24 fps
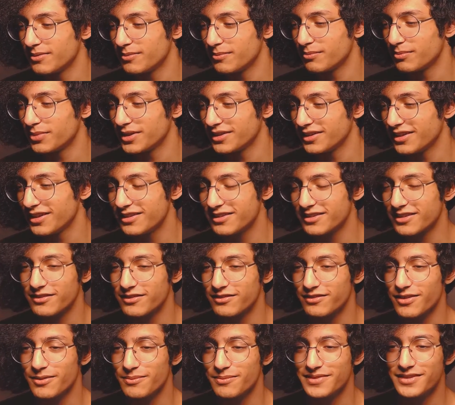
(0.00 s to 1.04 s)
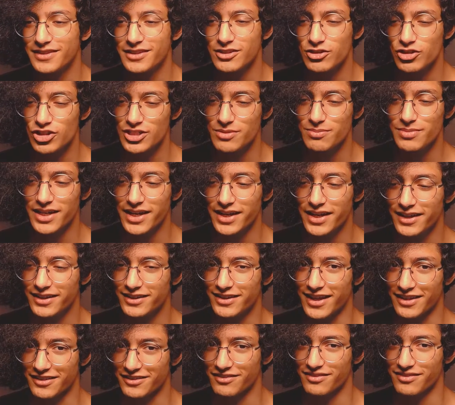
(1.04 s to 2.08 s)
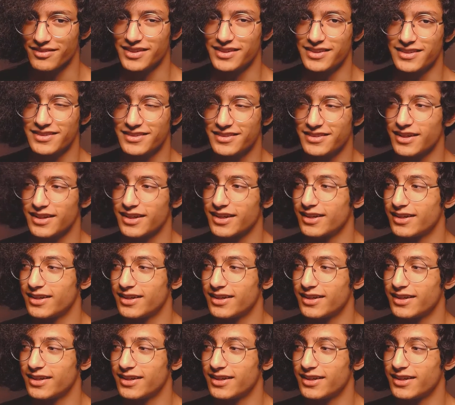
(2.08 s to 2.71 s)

but these are from the GBA Castlevanias.